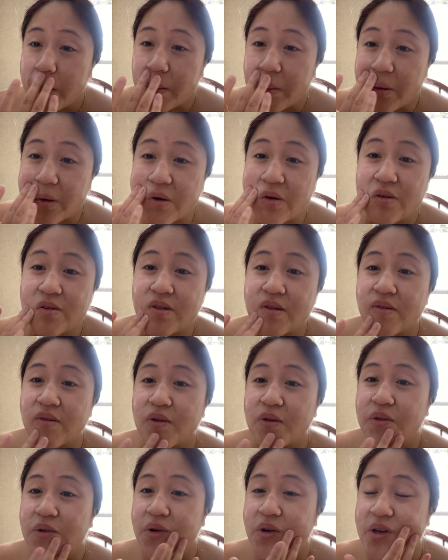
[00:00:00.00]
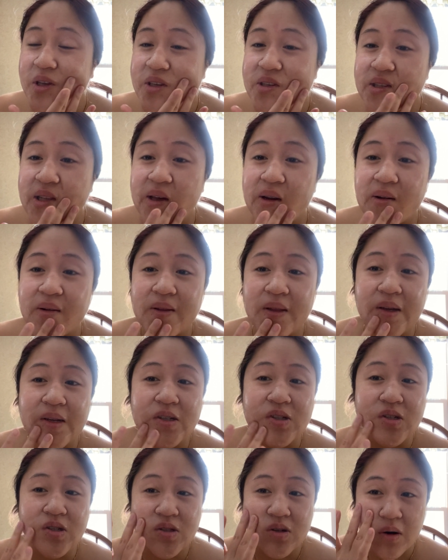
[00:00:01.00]
girls in their 30s that are like
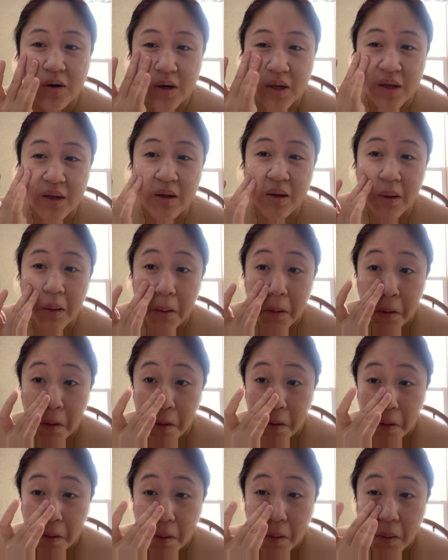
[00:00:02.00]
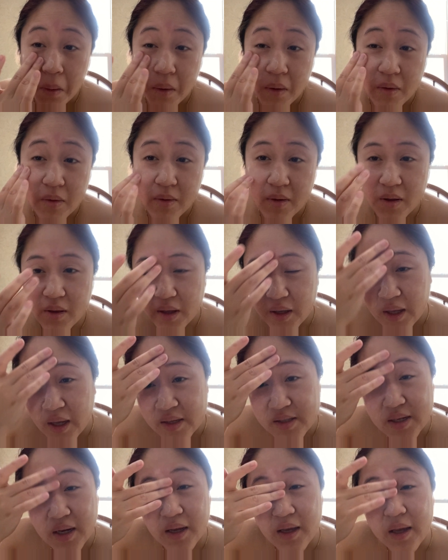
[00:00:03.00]
just starting like
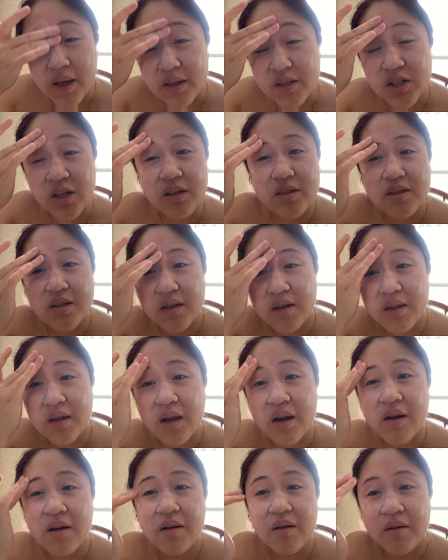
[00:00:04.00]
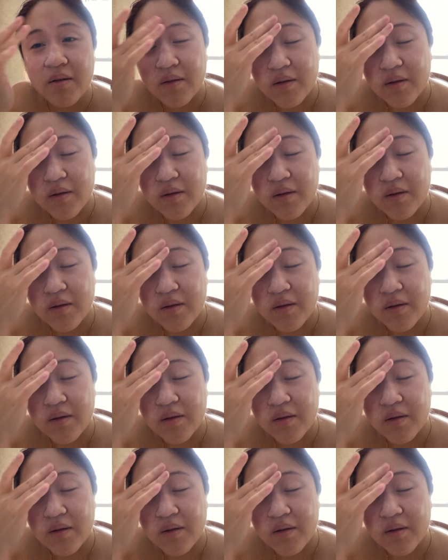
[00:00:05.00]
anti-aging skincare.